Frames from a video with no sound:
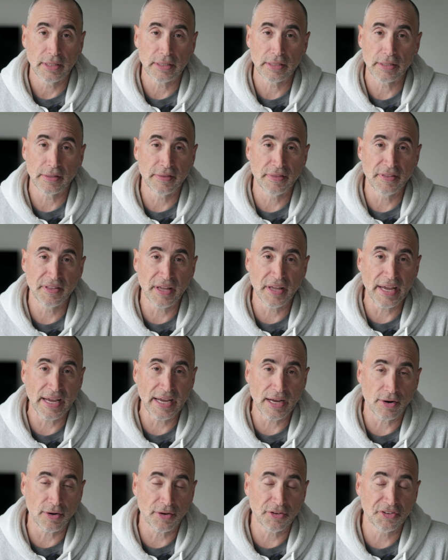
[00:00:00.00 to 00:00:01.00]

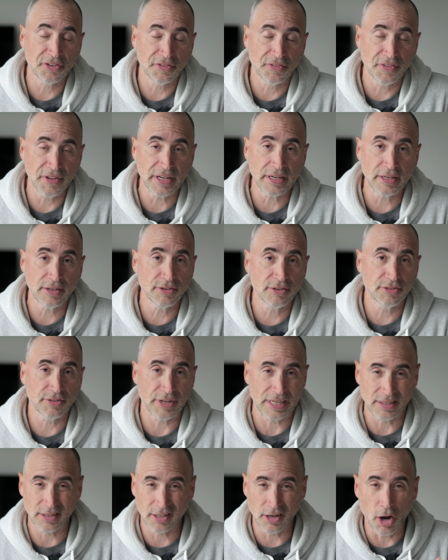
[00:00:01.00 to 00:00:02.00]
They are things,
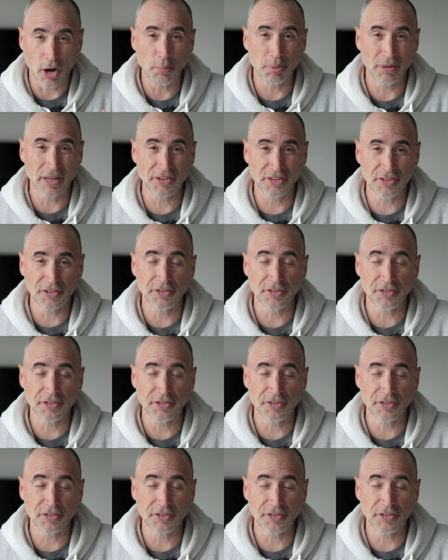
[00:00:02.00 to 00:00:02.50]
like complex